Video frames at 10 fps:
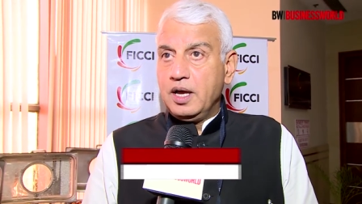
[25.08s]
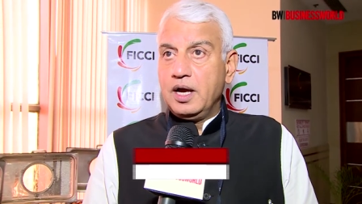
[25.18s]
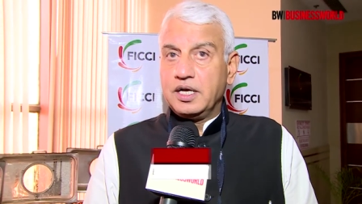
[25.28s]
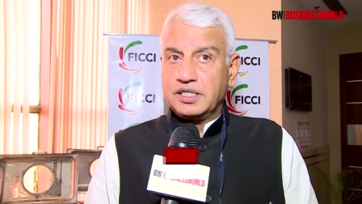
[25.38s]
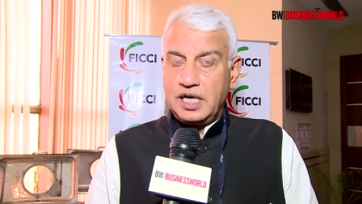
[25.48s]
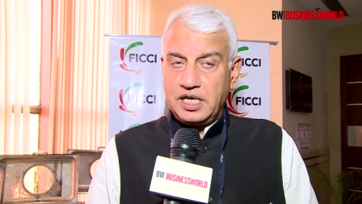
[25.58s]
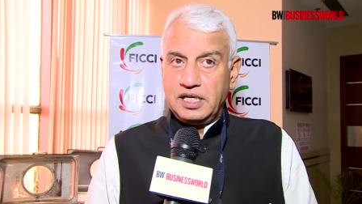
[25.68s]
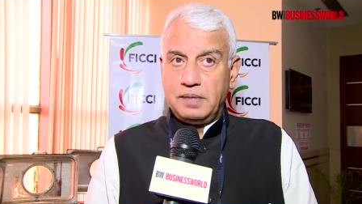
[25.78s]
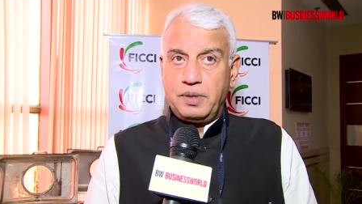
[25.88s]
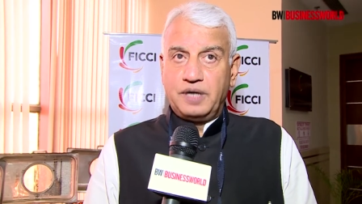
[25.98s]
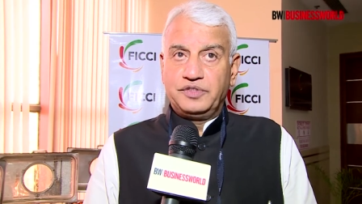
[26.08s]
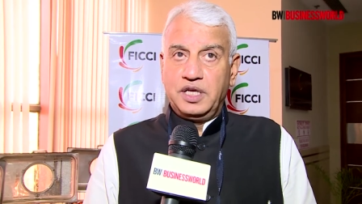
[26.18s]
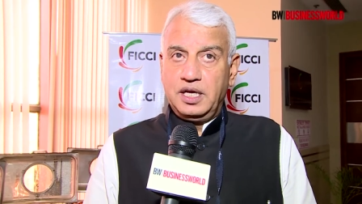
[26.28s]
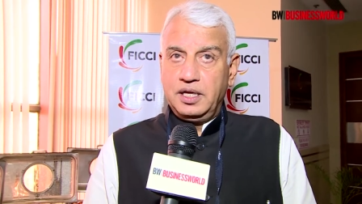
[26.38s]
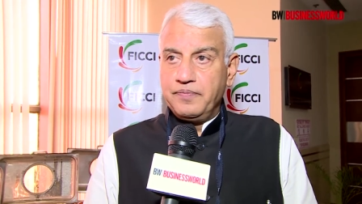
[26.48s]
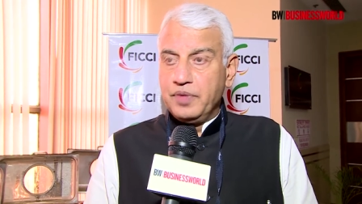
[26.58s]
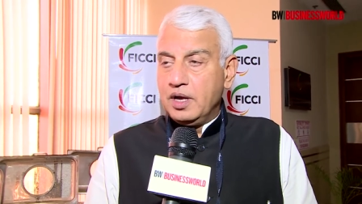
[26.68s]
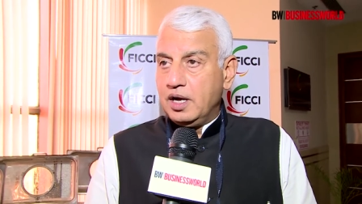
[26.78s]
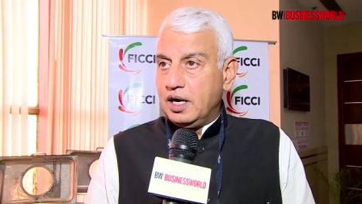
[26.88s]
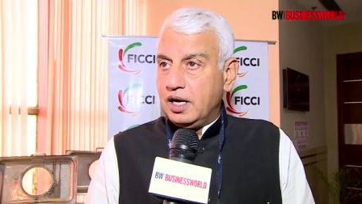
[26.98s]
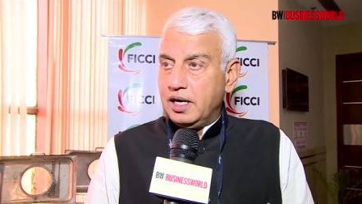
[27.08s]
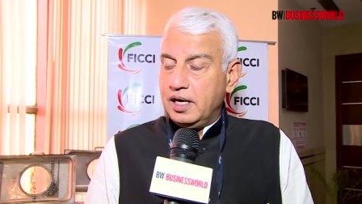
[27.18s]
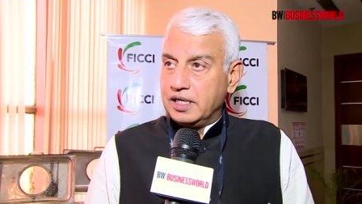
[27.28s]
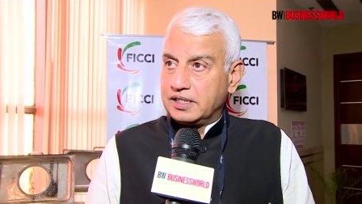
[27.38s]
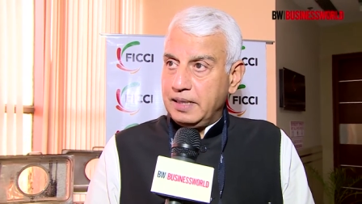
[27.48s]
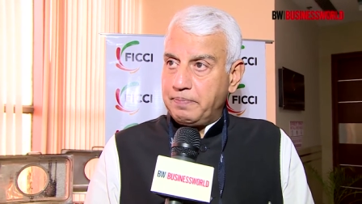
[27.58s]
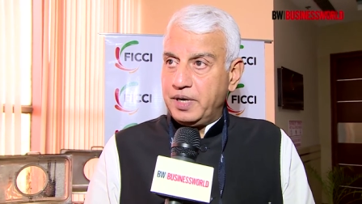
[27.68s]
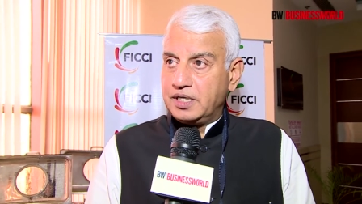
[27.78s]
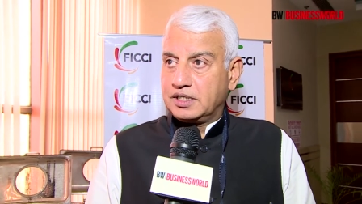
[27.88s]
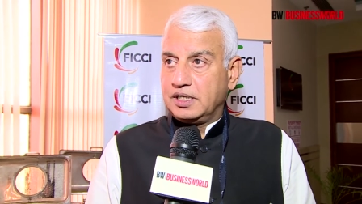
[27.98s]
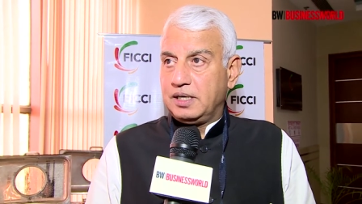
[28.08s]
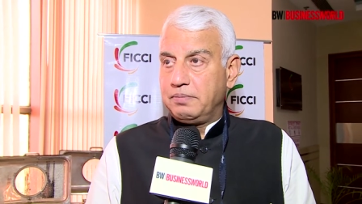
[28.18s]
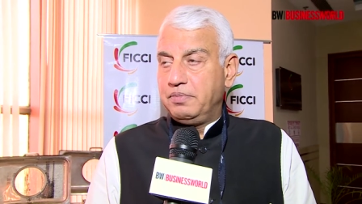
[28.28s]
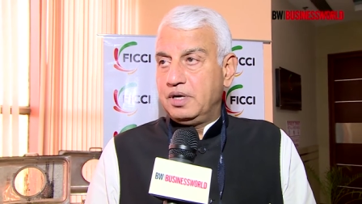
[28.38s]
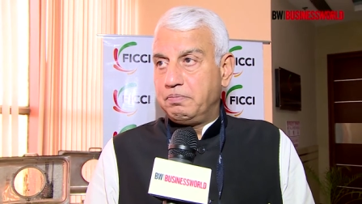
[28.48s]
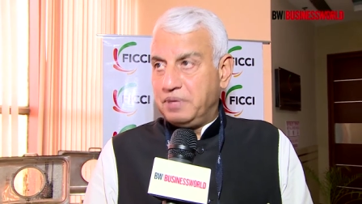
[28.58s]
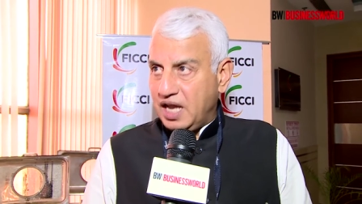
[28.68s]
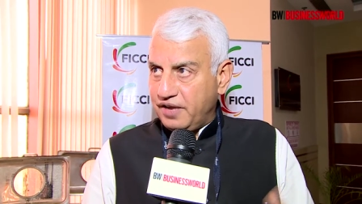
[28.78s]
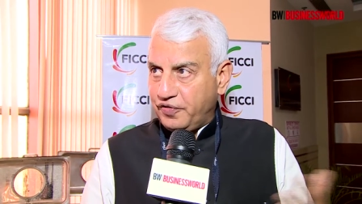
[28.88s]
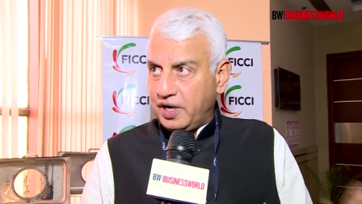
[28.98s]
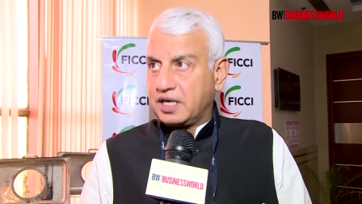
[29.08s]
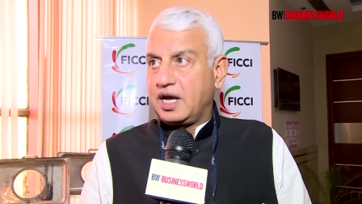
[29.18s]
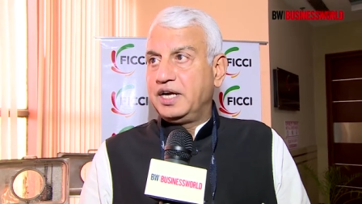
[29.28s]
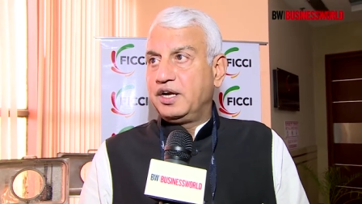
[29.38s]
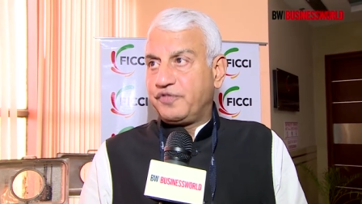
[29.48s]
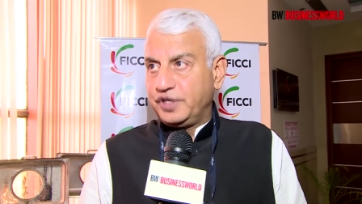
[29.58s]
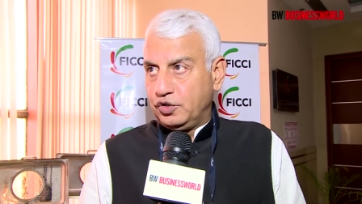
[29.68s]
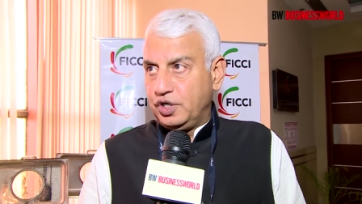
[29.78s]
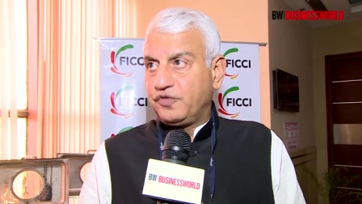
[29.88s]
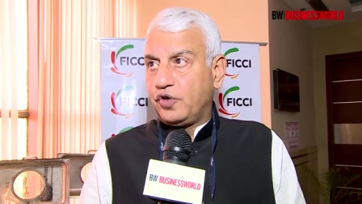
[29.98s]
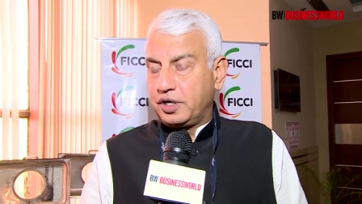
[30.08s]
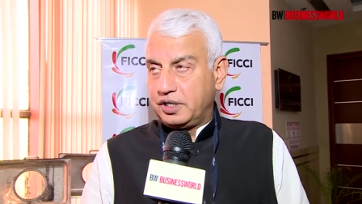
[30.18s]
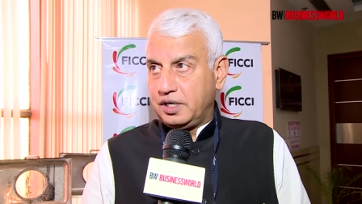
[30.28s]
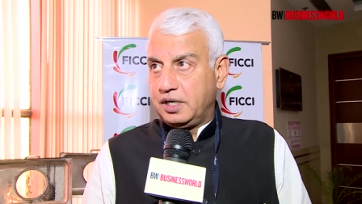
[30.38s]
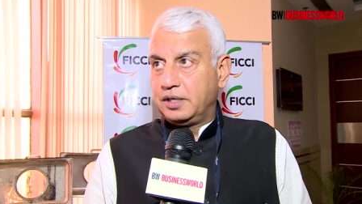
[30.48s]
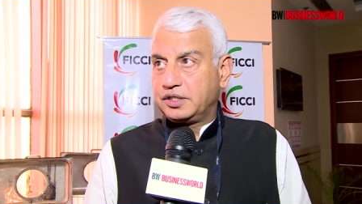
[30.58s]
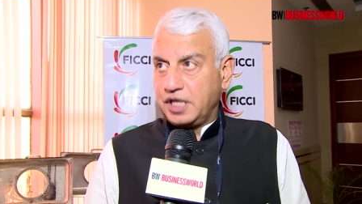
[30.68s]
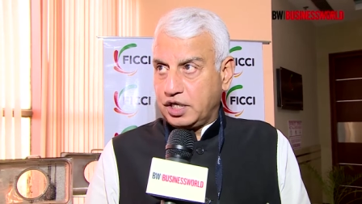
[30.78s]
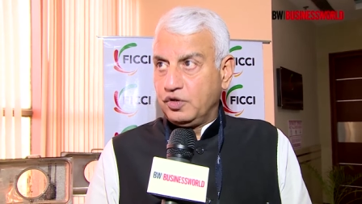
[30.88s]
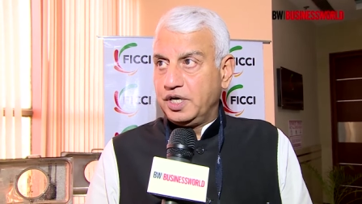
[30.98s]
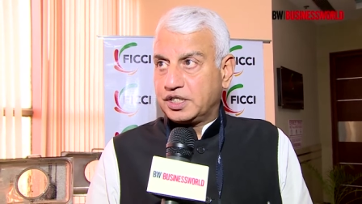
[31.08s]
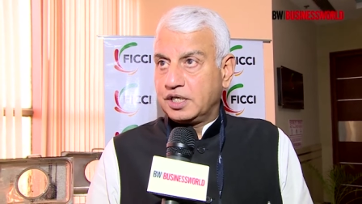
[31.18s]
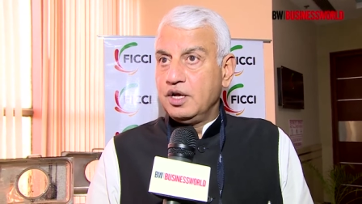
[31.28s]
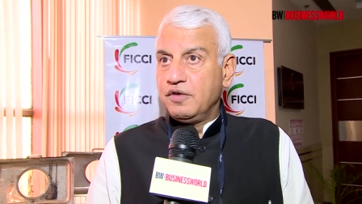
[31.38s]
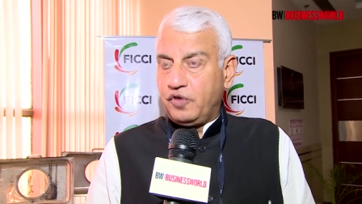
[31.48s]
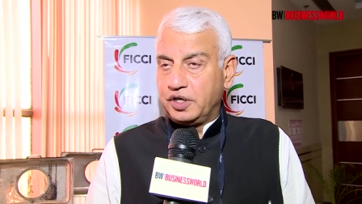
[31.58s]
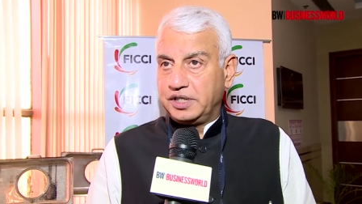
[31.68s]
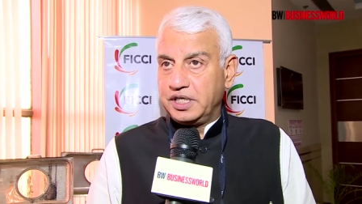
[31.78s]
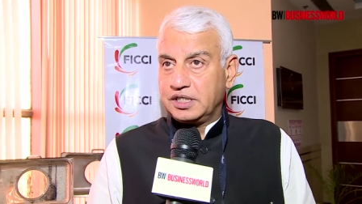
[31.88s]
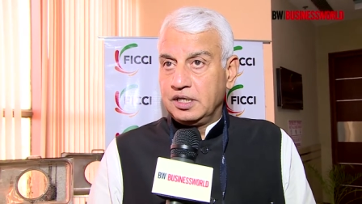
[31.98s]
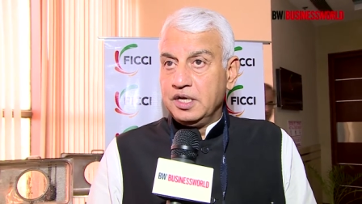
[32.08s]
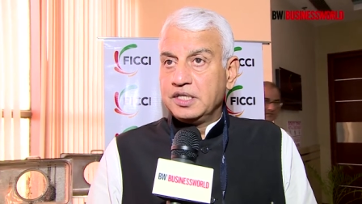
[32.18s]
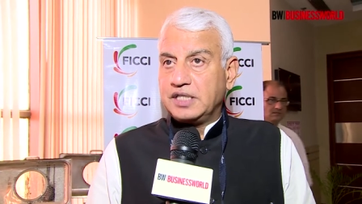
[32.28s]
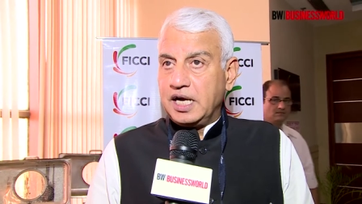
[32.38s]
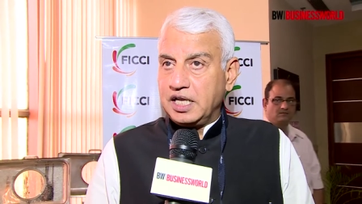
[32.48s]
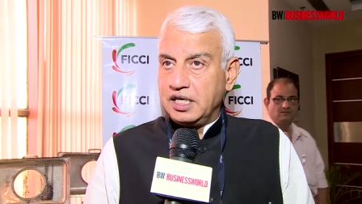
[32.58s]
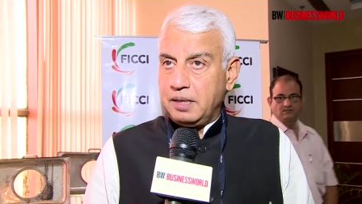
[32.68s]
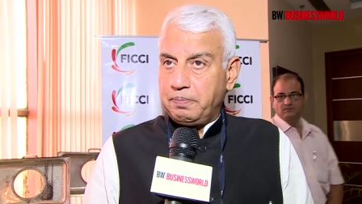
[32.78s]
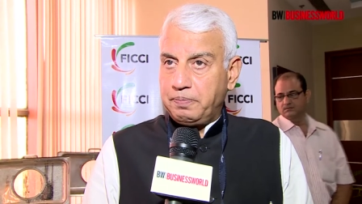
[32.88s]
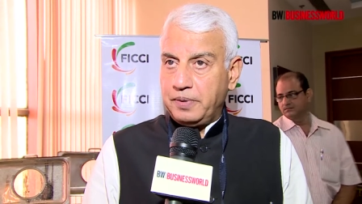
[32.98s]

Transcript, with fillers: uh, setting up of the uh, a separate uh, BIFR kind of a unit for uh, SICK units for this, setting up